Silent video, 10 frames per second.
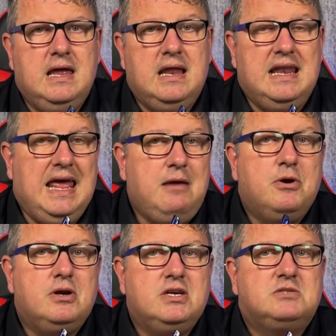
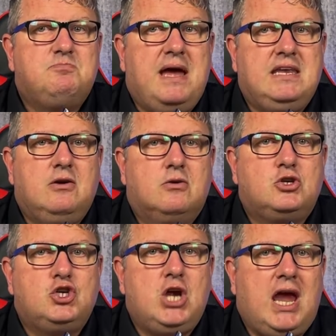Labour is betting on
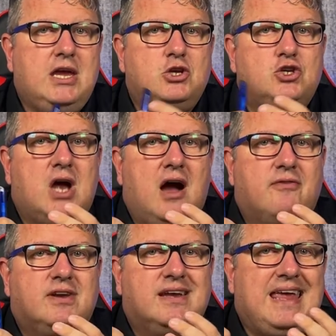change
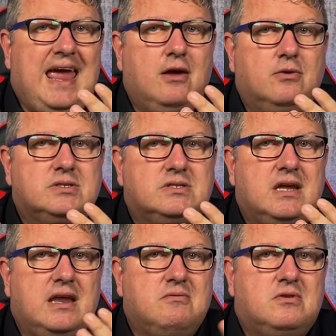after chaos,
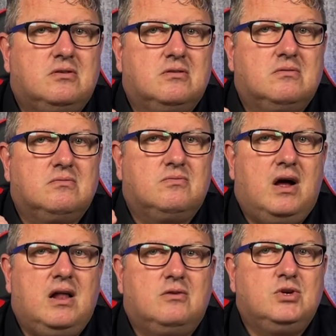and
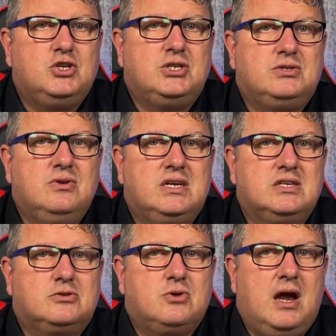while Rishi Sunak
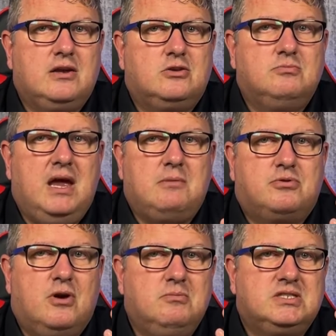is trying to make
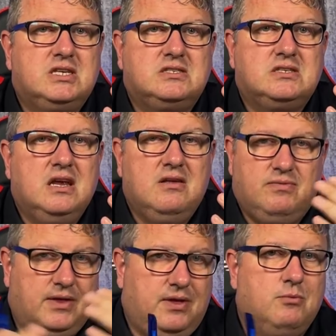promises
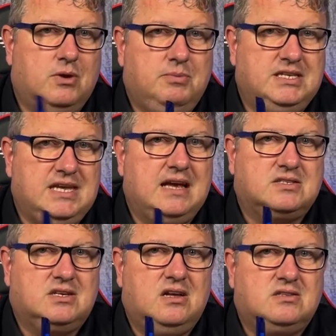that there will be tax
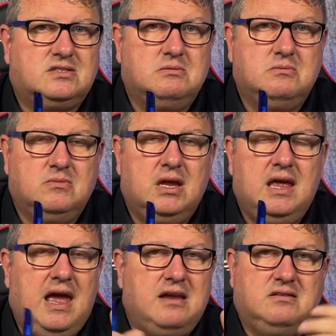cuts,
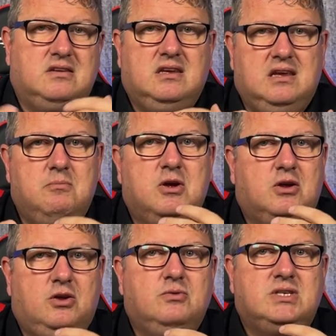and him
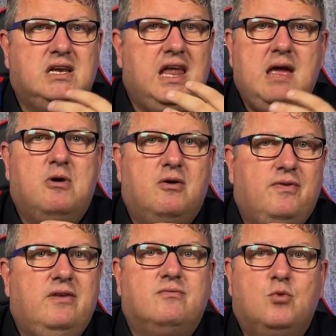accusing Labour of
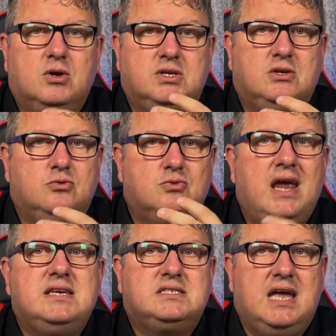even wanting to
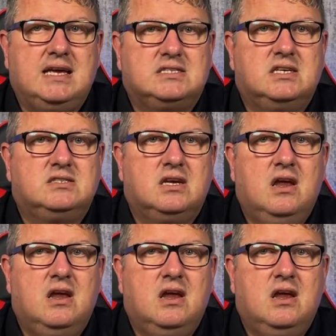raise taxes,